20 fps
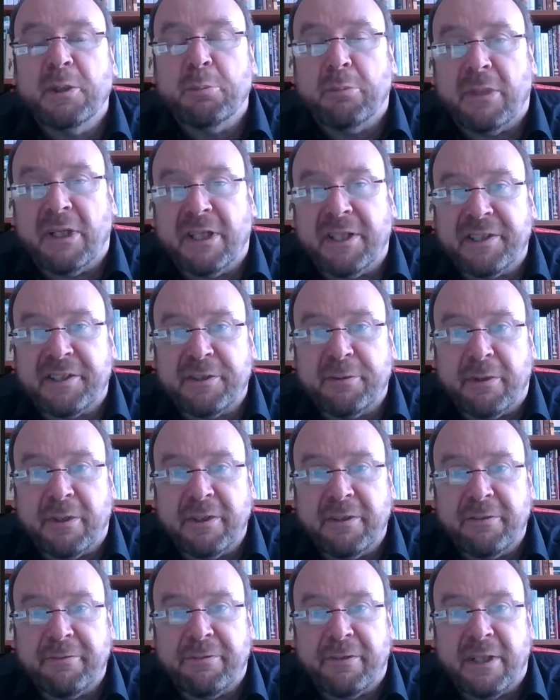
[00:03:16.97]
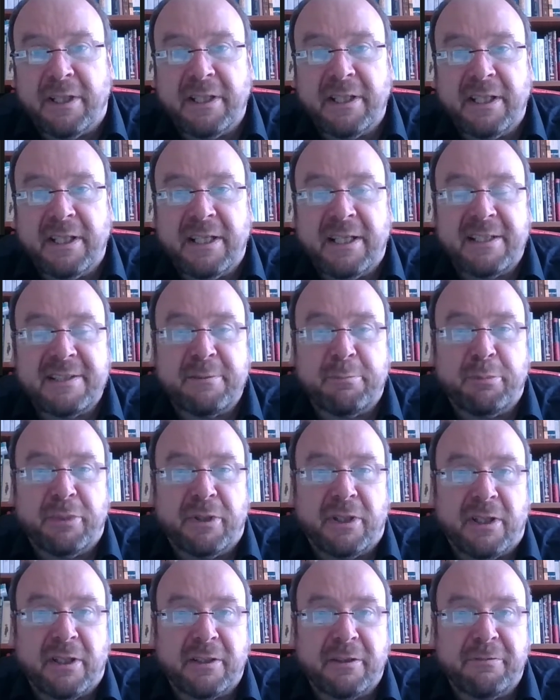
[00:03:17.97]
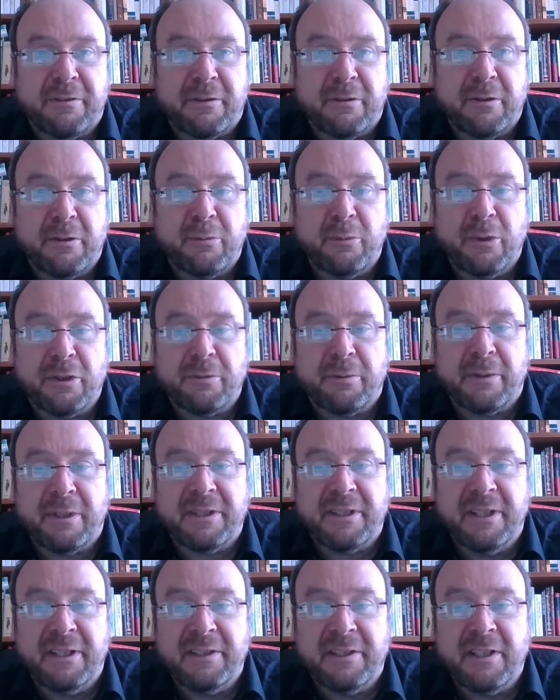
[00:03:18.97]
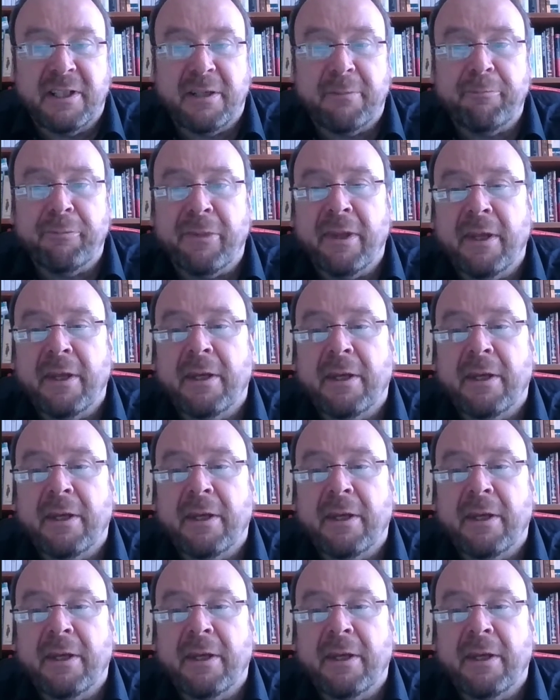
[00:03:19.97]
might qualify as a part of our worldwide income.